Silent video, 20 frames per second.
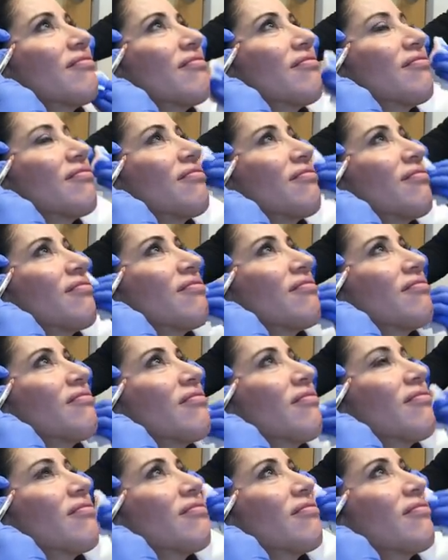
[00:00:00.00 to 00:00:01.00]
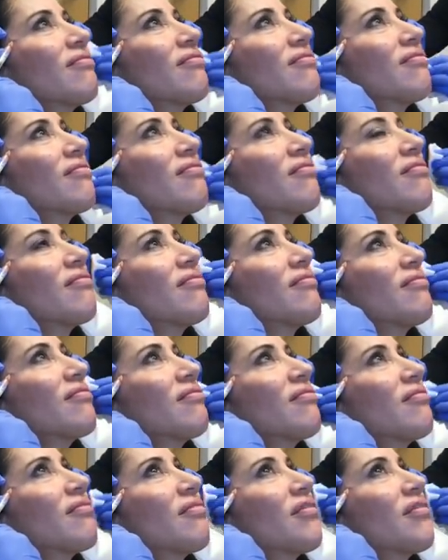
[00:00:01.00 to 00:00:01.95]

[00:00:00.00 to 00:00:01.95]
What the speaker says: Nobody speaks.